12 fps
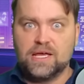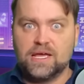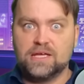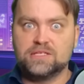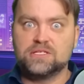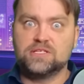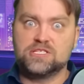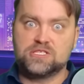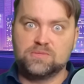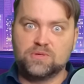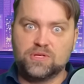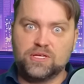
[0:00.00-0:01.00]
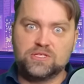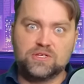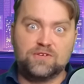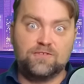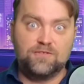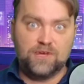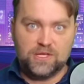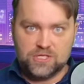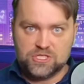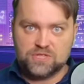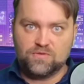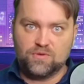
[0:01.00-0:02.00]
and the simulator
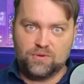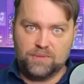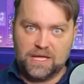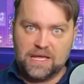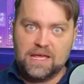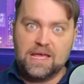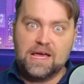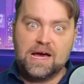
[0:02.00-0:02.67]
finished for me.